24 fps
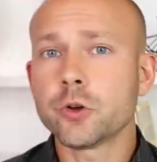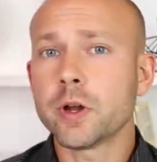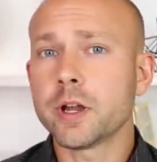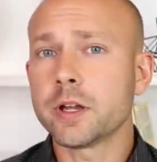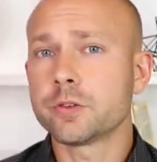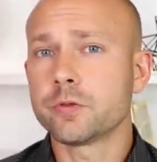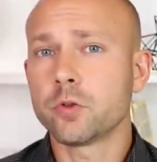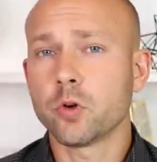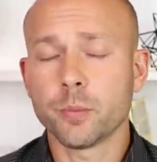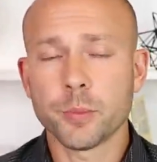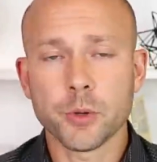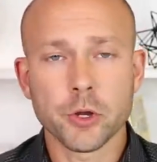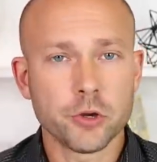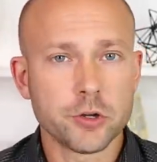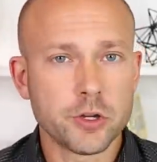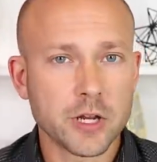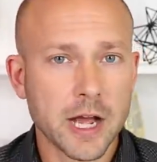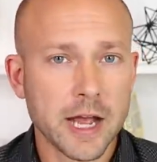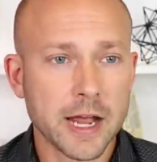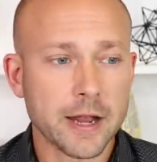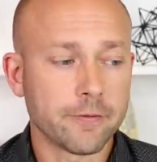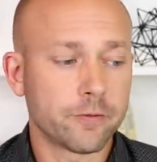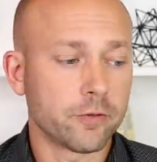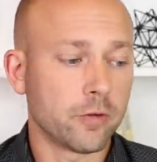transforming your
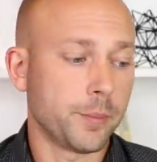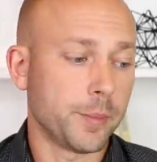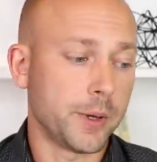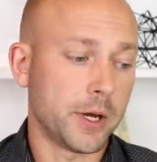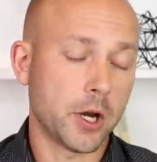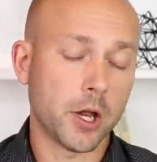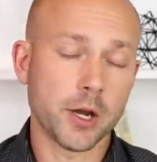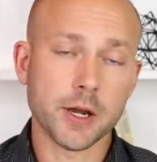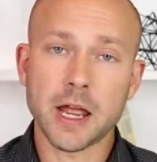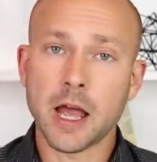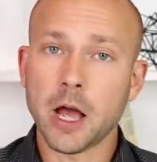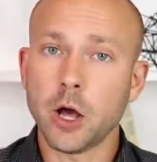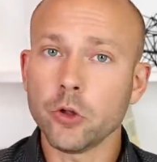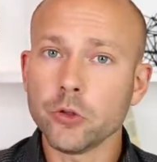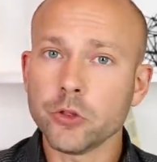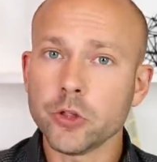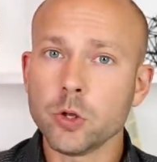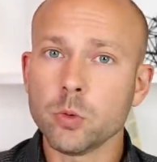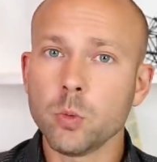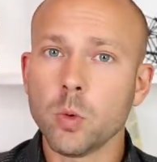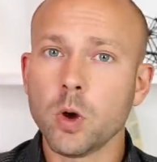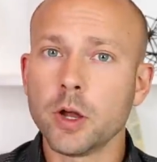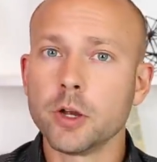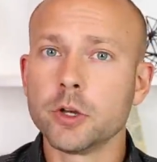diet from an
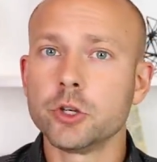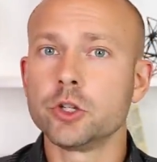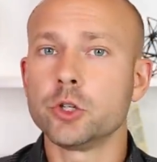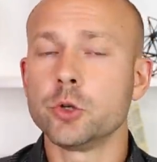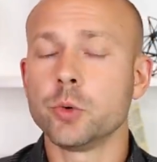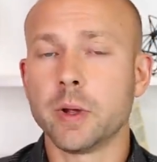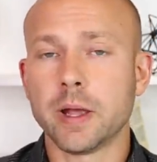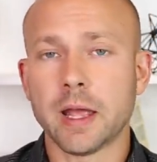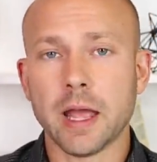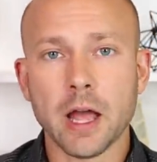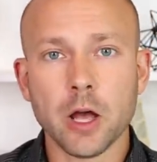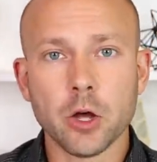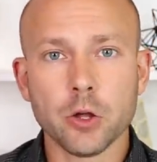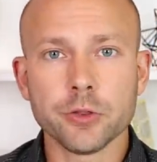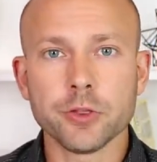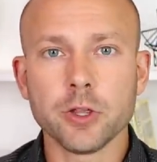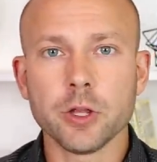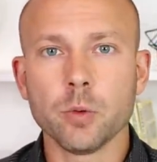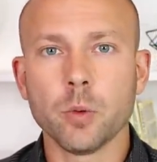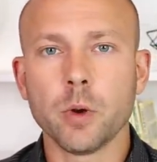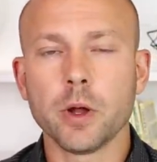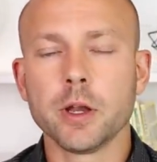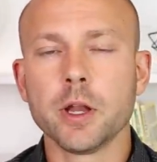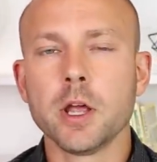unhealthy one to a
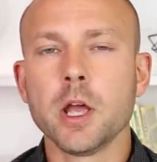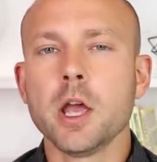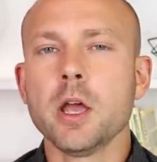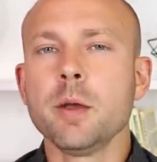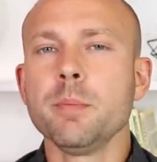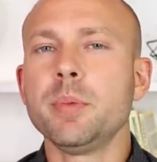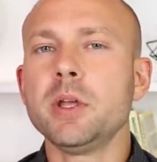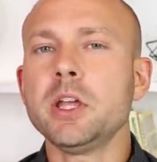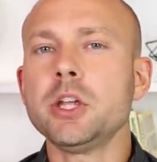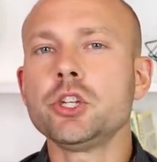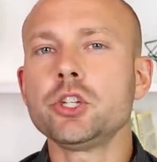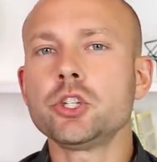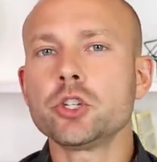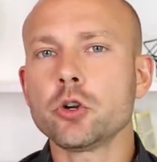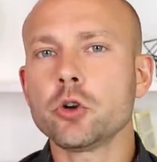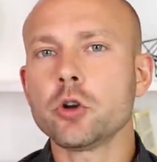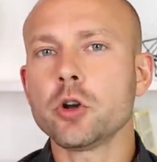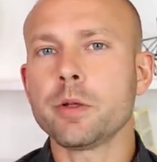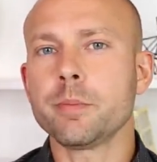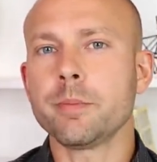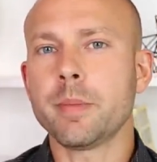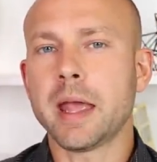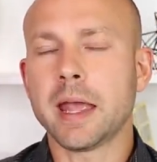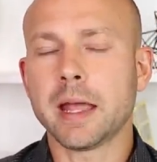healthy one, be
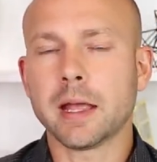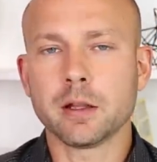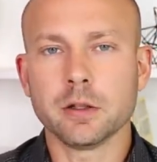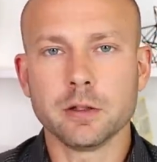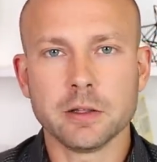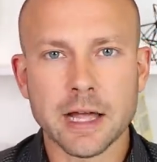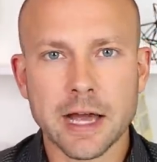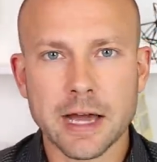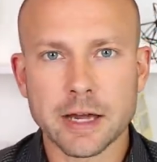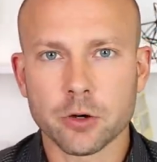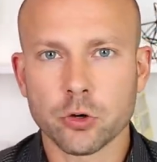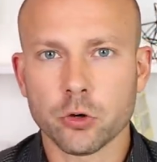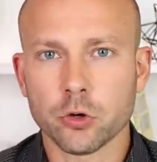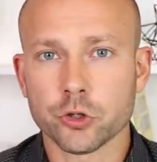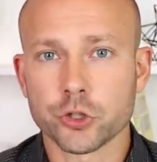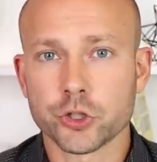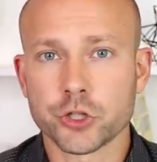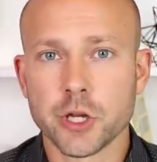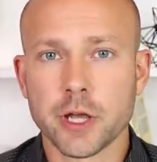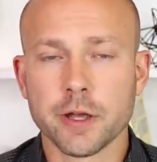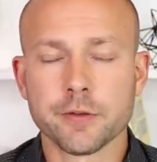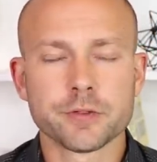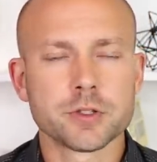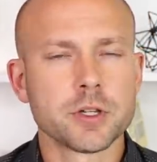sure to make lateral
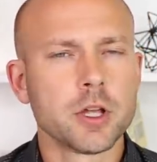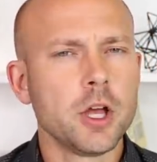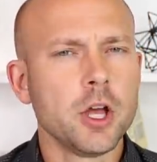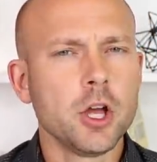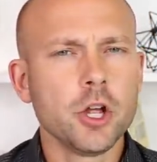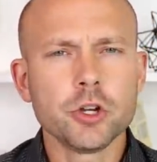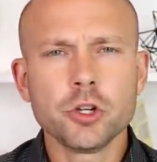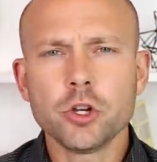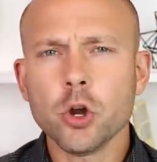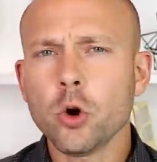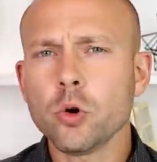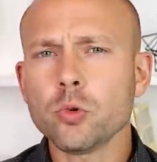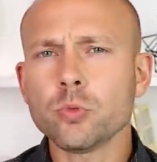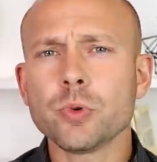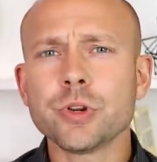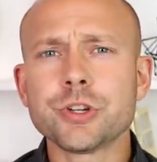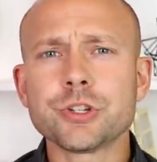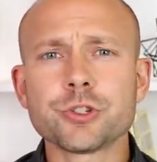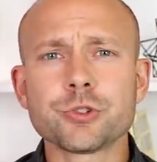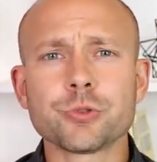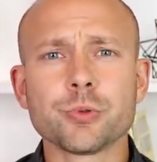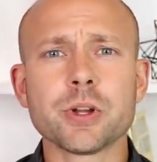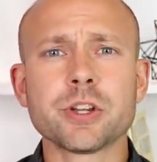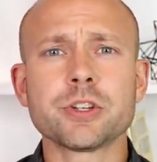shifts. Don't
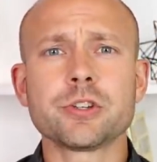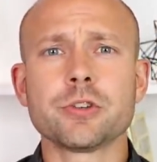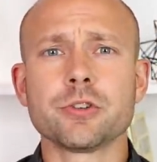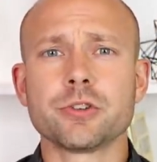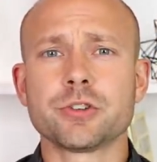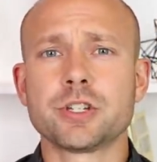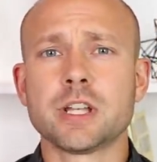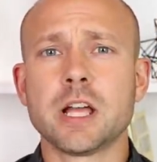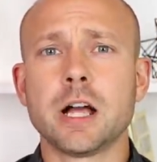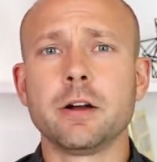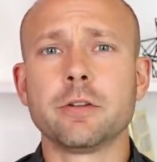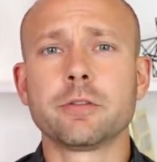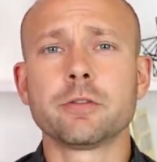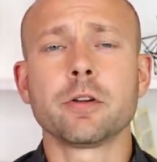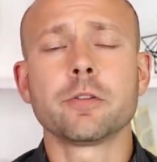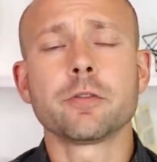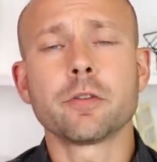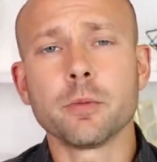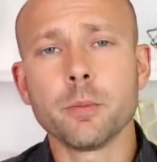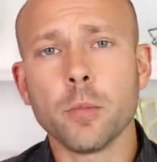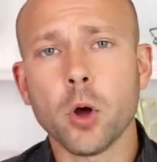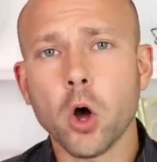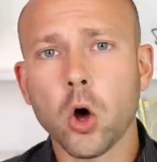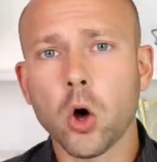restrict yourself
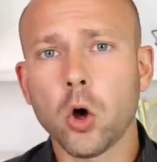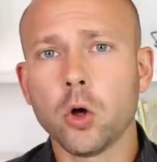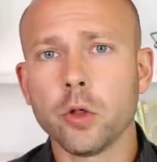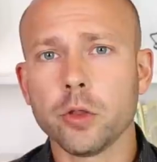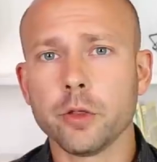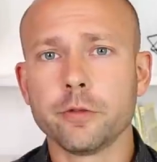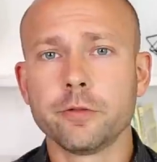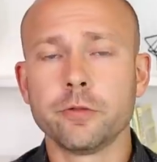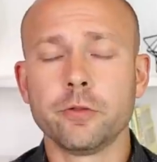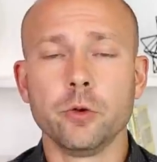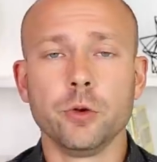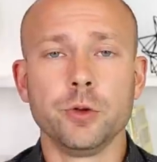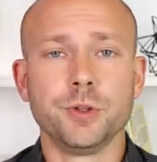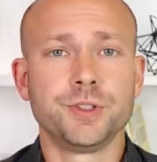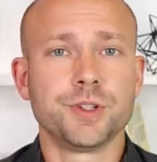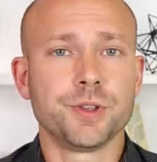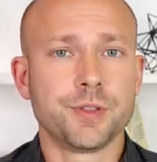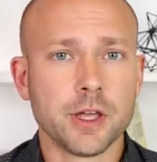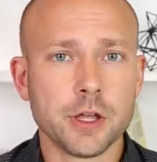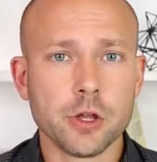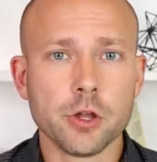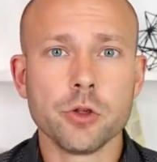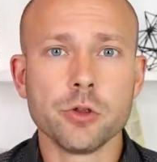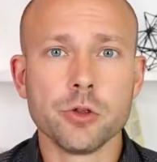from all the foods
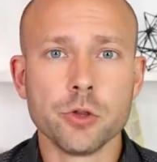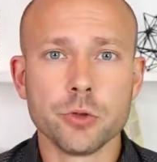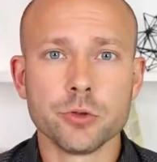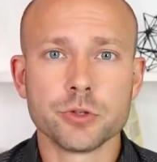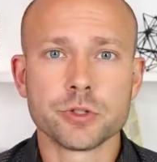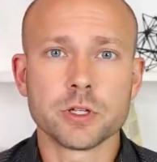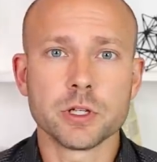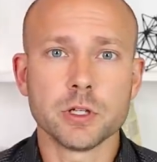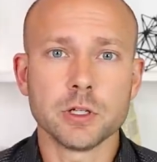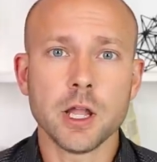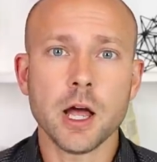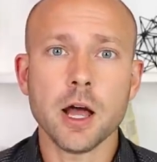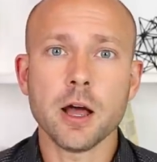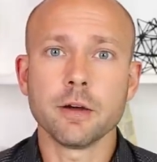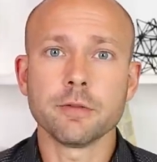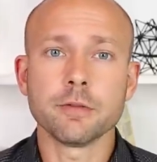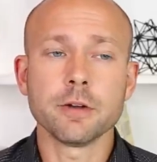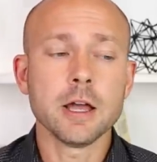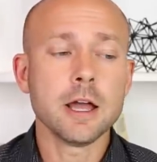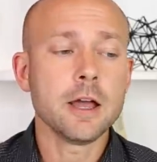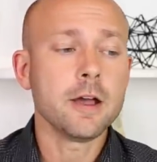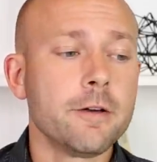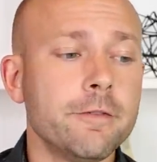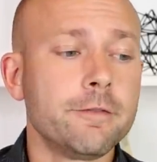that you used to
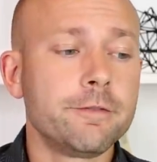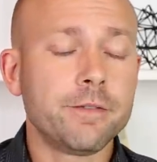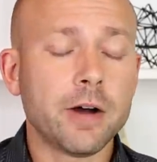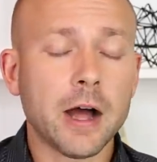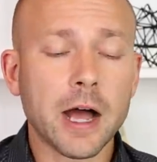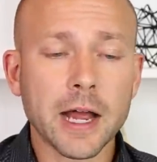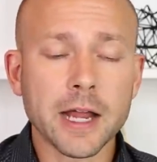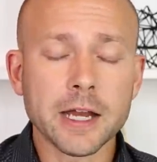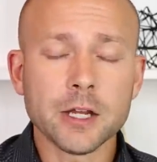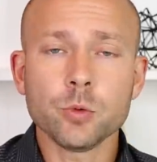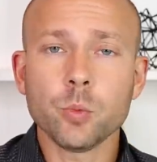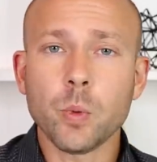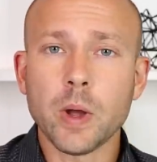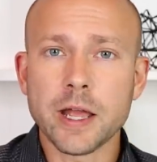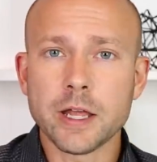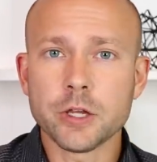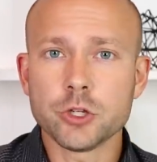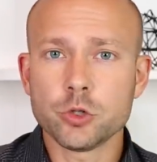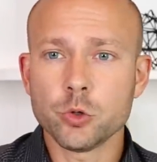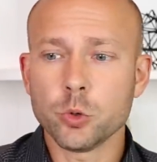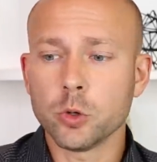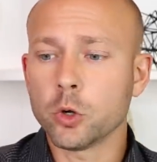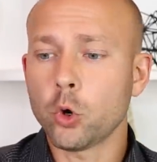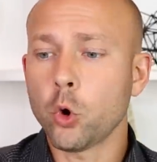love. Find
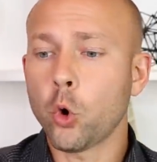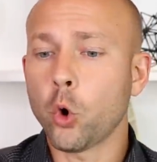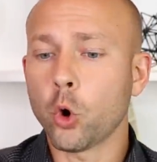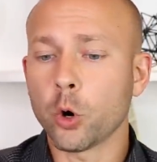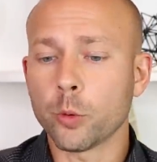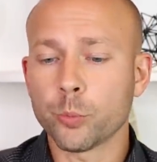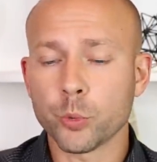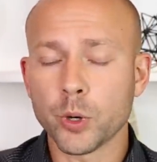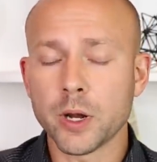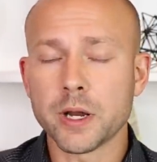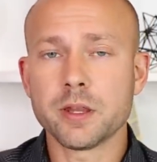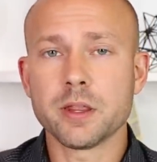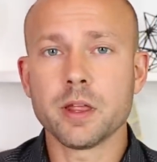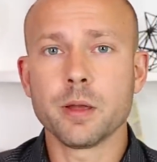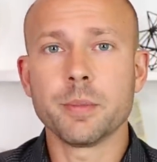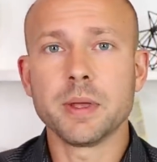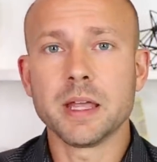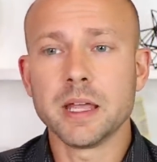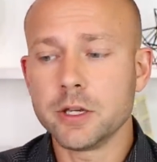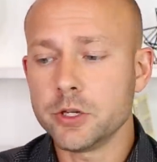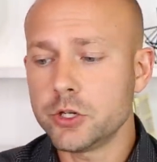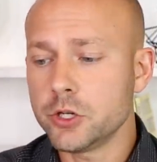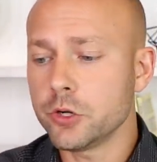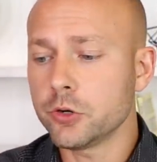ways to incorporate them
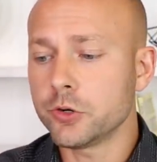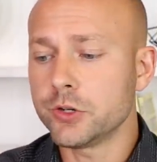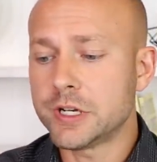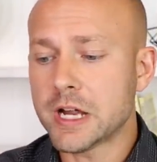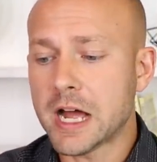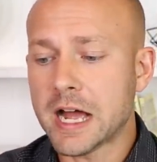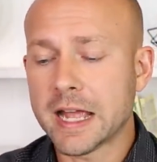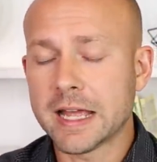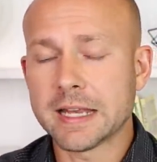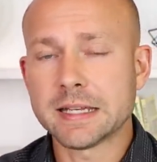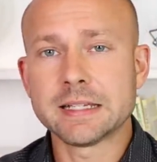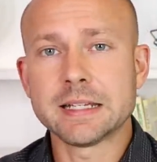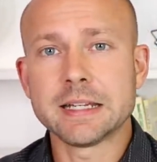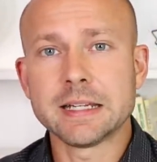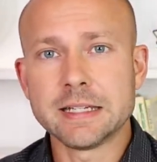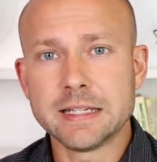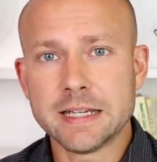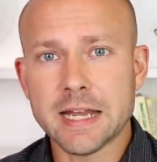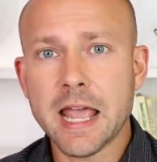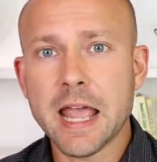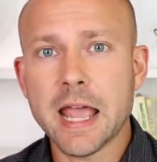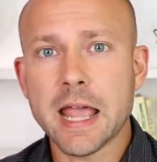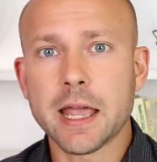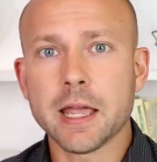into your diet
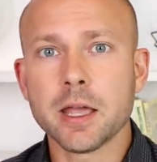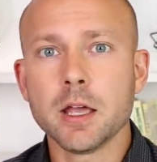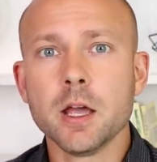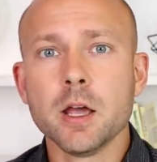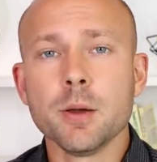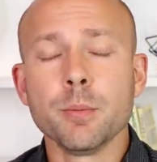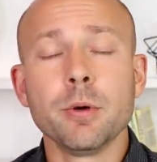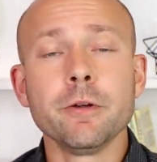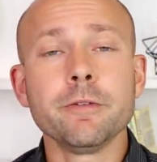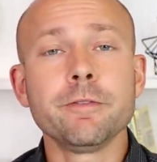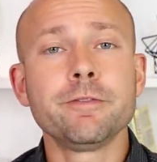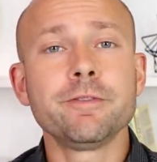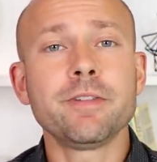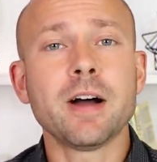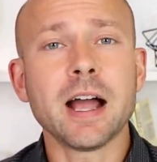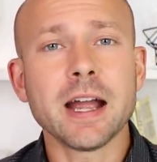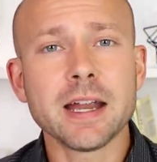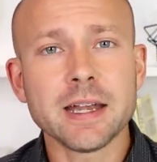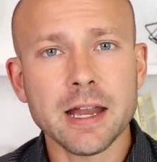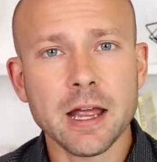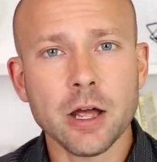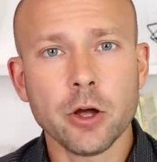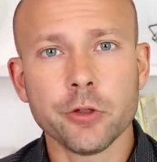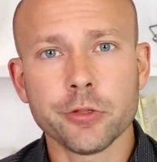today, but
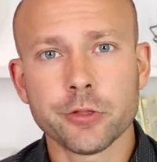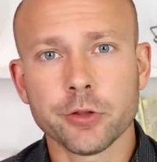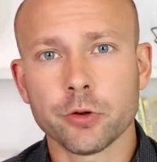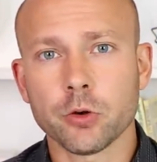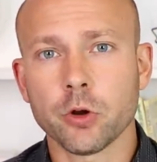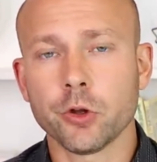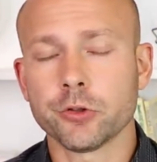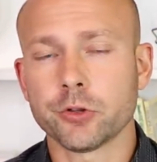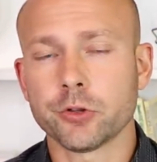find healthier